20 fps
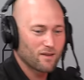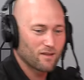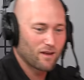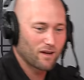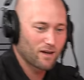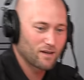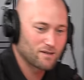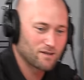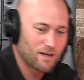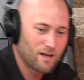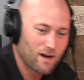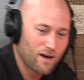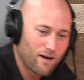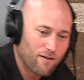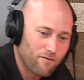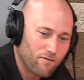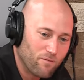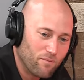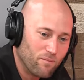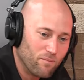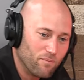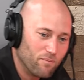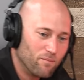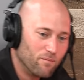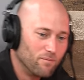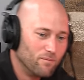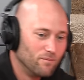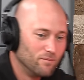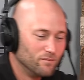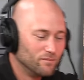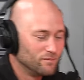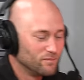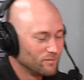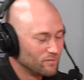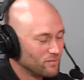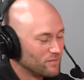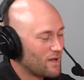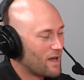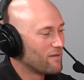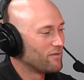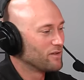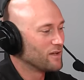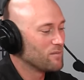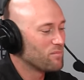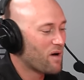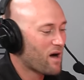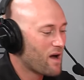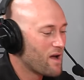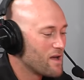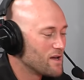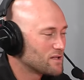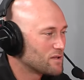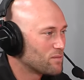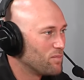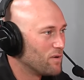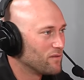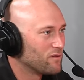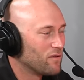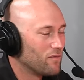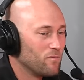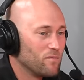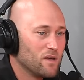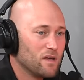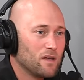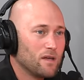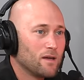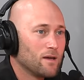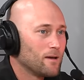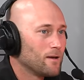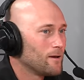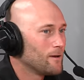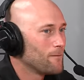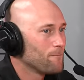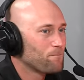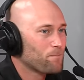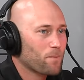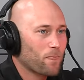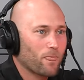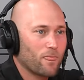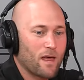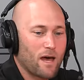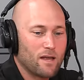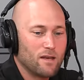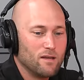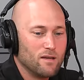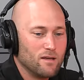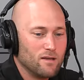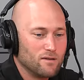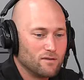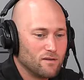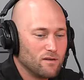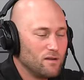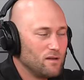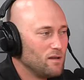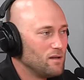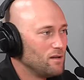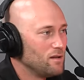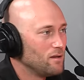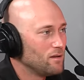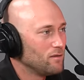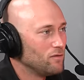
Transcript: like I said, I've heavily biased, but for me, that is the